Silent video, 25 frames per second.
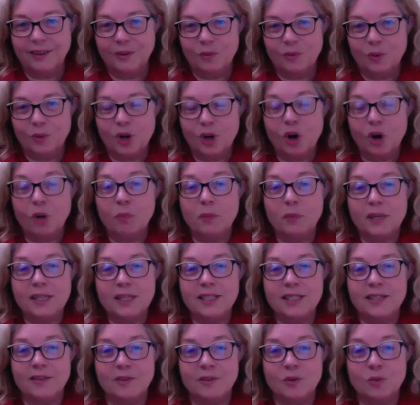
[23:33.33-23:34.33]
what our
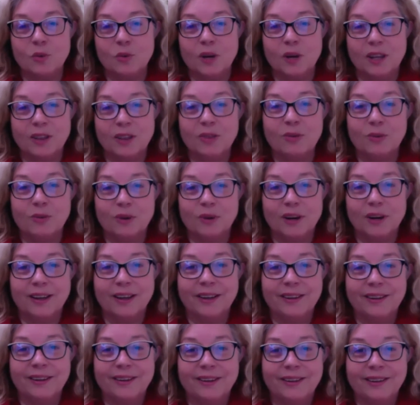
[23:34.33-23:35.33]
piece of the red thread
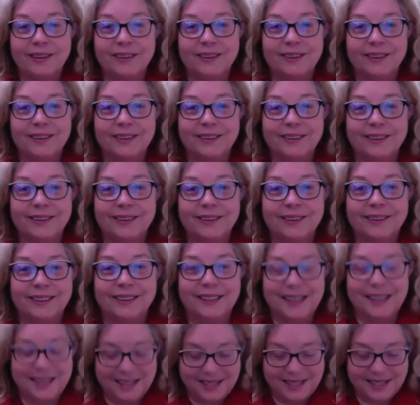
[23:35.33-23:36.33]

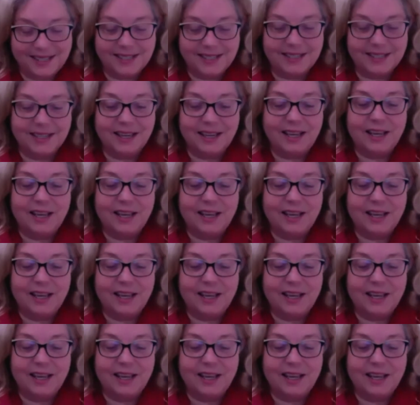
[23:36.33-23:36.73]
is.